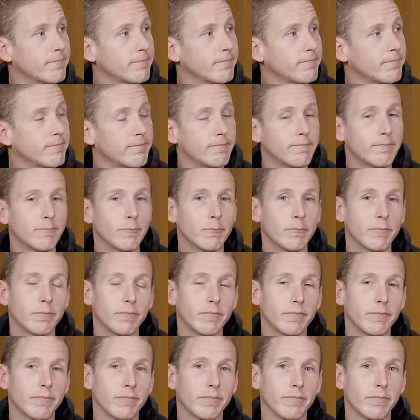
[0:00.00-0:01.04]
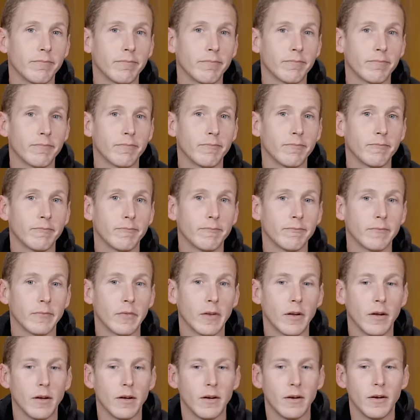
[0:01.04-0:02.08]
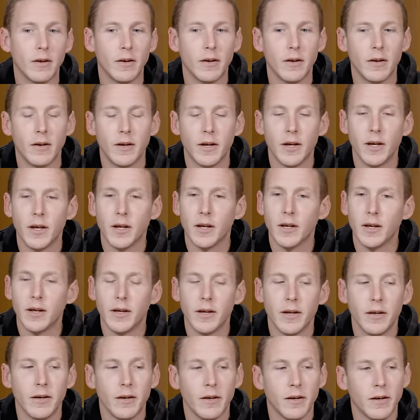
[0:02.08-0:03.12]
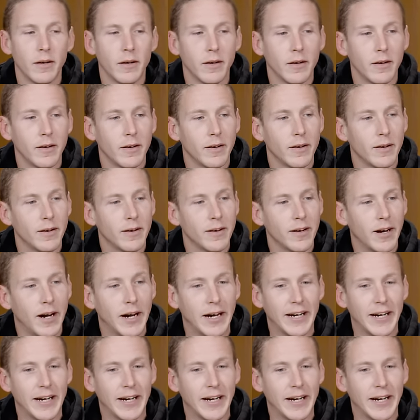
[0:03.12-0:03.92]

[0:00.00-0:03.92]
(silent)